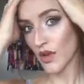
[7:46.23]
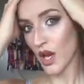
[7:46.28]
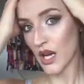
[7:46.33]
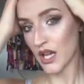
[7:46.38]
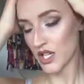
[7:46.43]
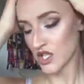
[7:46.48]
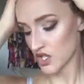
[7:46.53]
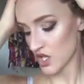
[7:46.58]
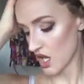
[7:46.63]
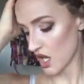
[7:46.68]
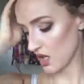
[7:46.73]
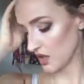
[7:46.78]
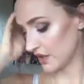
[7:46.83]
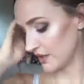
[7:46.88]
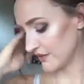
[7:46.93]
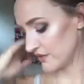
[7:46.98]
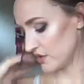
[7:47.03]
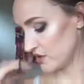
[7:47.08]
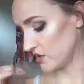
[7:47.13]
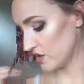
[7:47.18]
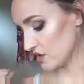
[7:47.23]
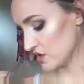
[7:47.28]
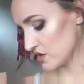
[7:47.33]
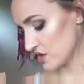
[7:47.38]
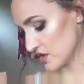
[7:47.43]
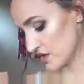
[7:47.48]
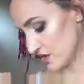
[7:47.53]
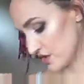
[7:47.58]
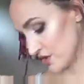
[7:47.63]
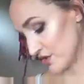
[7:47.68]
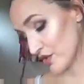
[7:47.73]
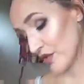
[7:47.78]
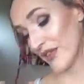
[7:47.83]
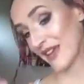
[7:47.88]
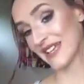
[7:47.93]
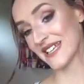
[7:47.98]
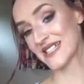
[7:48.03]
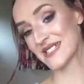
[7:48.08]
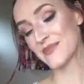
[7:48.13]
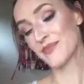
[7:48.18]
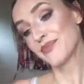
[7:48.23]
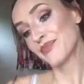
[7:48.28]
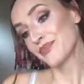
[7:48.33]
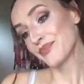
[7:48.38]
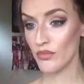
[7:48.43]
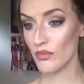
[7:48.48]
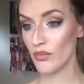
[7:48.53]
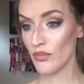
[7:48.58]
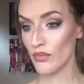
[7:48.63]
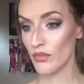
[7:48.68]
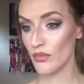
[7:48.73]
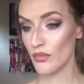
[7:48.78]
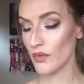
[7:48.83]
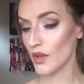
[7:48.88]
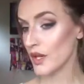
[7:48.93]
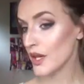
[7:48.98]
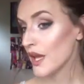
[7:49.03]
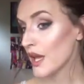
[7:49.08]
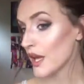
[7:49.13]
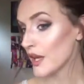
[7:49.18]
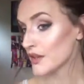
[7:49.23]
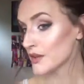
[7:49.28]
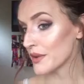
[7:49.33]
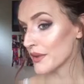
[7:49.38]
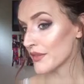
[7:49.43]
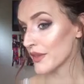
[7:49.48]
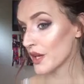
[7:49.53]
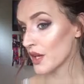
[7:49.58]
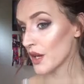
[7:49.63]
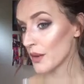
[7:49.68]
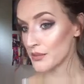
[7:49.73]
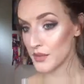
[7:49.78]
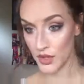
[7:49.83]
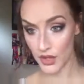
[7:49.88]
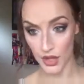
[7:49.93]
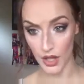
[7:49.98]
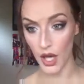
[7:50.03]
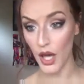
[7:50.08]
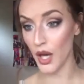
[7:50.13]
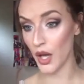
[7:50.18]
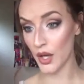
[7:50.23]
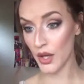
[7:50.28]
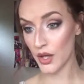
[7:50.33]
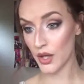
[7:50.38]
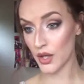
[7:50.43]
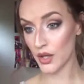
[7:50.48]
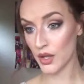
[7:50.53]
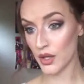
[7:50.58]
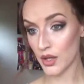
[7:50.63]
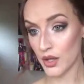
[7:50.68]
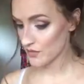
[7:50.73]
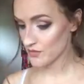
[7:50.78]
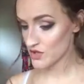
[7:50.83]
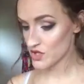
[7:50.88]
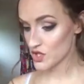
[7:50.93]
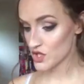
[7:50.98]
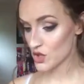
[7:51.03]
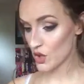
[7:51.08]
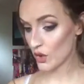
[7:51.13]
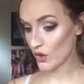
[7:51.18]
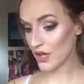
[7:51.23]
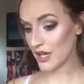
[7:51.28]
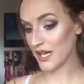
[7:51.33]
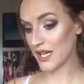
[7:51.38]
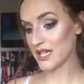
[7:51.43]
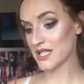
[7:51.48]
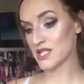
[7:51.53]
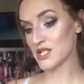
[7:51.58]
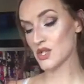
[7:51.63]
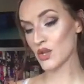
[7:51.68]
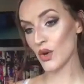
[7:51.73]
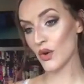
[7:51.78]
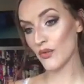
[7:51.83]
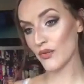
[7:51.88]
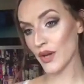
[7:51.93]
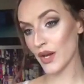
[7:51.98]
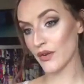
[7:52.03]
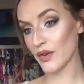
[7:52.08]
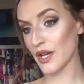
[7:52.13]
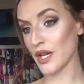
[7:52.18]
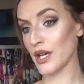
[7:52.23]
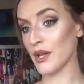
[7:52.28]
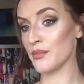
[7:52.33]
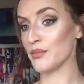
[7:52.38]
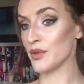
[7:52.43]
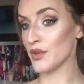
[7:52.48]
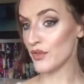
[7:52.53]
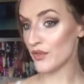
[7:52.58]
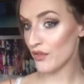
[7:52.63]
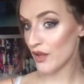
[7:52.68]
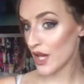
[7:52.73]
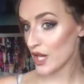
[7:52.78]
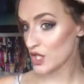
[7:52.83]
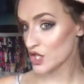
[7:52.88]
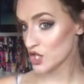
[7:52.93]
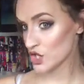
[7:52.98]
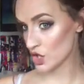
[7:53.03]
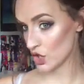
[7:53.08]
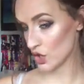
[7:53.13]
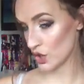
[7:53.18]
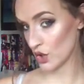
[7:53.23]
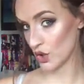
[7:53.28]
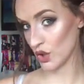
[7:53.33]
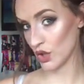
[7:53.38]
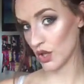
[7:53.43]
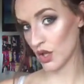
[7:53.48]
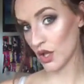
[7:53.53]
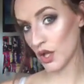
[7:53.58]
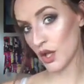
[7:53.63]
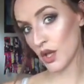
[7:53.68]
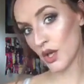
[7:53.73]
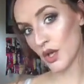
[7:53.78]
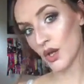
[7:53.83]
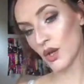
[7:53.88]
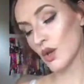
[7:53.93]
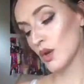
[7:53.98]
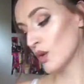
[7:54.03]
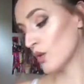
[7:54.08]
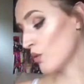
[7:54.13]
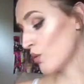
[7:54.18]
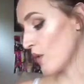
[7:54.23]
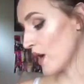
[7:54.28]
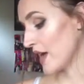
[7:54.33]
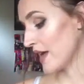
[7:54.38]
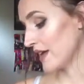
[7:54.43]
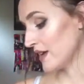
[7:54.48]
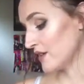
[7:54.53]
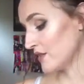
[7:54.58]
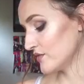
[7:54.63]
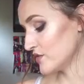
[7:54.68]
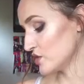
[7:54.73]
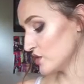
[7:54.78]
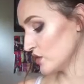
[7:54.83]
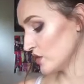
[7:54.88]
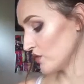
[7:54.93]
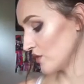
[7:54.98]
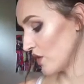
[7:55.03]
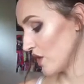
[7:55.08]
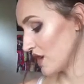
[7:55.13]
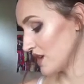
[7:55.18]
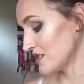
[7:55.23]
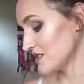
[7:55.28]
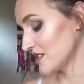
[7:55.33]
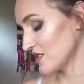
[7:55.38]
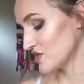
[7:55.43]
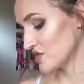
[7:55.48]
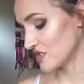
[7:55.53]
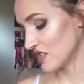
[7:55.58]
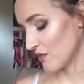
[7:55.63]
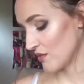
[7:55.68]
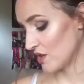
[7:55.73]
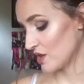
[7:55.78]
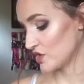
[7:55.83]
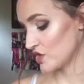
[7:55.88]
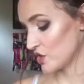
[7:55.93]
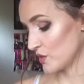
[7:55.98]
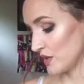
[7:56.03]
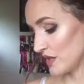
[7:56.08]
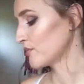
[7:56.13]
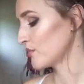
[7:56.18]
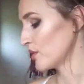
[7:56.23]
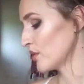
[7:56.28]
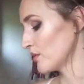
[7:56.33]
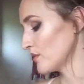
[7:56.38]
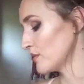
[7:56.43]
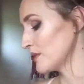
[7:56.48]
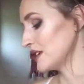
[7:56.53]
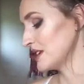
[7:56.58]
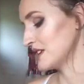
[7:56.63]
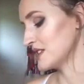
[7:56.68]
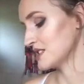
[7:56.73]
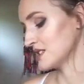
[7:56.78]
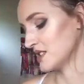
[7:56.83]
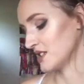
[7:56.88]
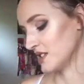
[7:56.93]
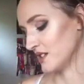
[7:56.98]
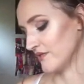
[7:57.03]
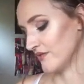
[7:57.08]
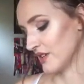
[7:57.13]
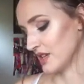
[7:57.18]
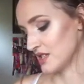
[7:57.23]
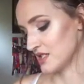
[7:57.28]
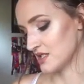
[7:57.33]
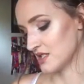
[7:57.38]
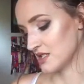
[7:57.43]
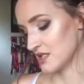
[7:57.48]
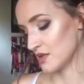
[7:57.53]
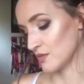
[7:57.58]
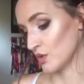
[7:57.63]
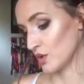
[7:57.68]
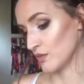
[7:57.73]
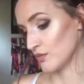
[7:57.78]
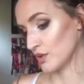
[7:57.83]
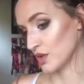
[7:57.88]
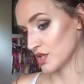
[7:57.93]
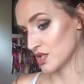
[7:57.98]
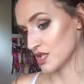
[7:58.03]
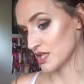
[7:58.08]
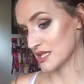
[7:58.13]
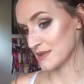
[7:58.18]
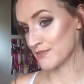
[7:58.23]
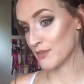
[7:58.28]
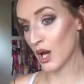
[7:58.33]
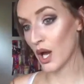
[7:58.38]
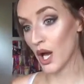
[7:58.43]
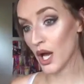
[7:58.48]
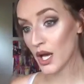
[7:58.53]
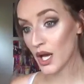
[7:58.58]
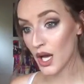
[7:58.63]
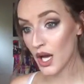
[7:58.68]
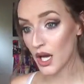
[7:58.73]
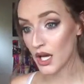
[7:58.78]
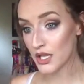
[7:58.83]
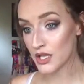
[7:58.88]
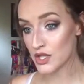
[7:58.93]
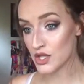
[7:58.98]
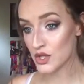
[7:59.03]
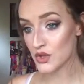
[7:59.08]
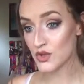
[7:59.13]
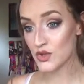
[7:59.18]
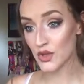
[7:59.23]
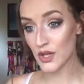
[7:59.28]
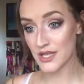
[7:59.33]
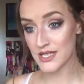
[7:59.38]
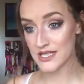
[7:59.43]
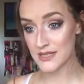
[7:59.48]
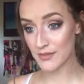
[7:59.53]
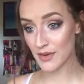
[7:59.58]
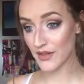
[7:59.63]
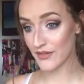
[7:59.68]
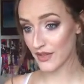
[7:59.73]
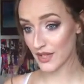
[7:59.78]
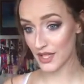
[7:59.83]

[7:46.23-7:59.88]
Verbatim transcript: eyelash colour if you can just use your fingers? Yeah, so I think I'm done. I'm sorry it's not a very professional way of doing your eyes, that's just how I do it probably need to invest in some good brushes, but I do trust my